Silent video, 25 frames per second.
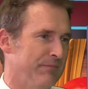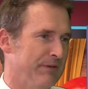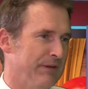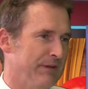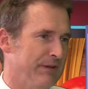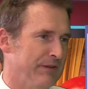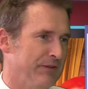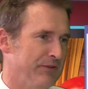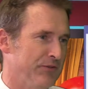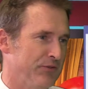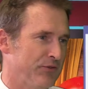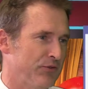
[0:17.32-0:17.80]

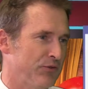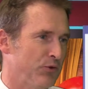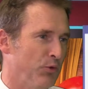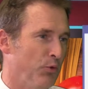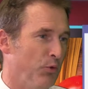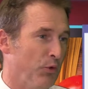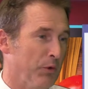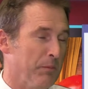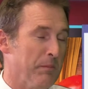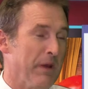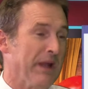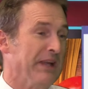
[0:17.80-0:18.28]
is
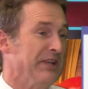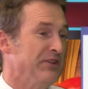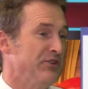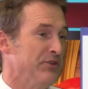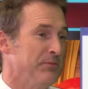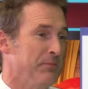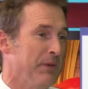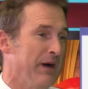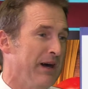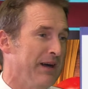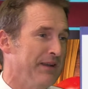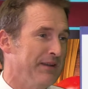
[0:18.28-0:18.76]
called a managing
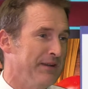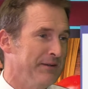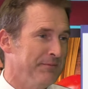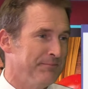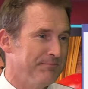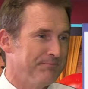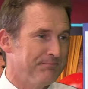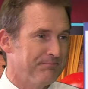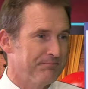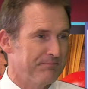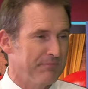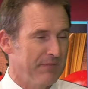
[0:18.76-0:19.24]
partner,
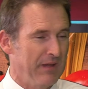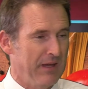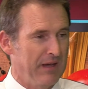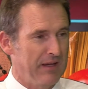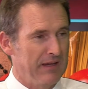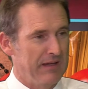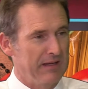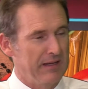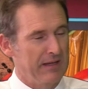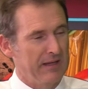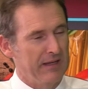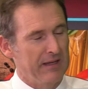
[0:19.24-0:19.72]

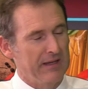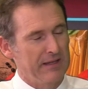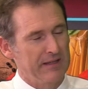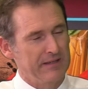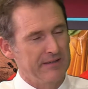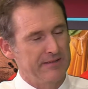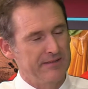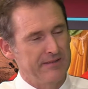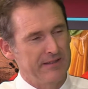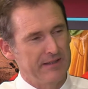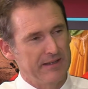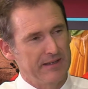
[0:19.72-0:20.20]

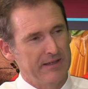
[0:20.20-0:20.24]
and